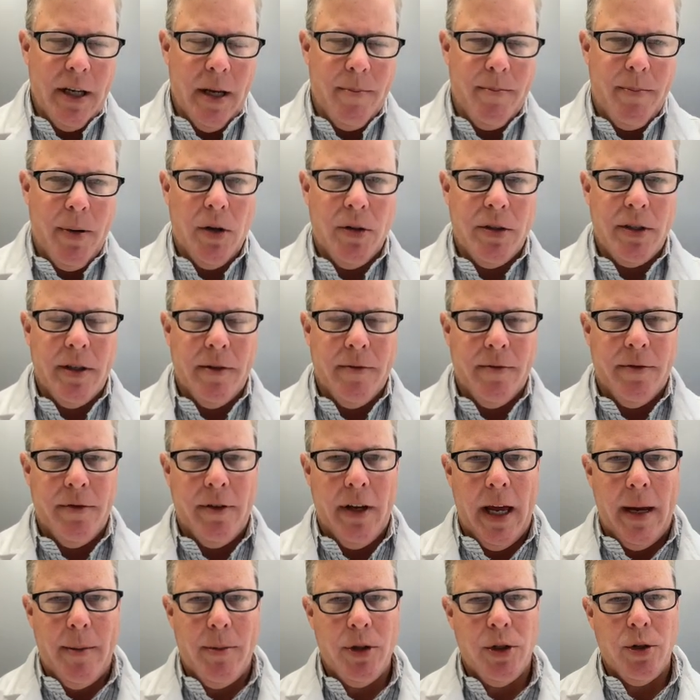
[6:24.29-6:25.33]
and
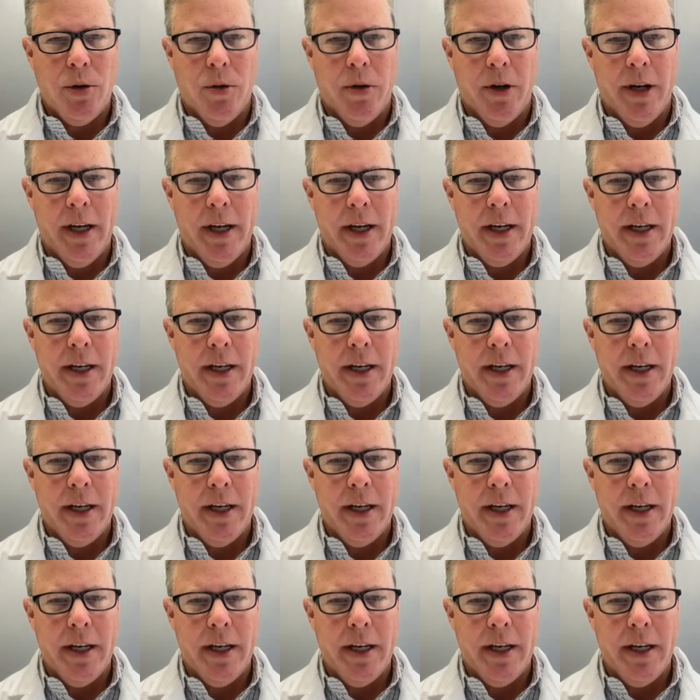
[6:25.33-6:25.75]
post-inflammatory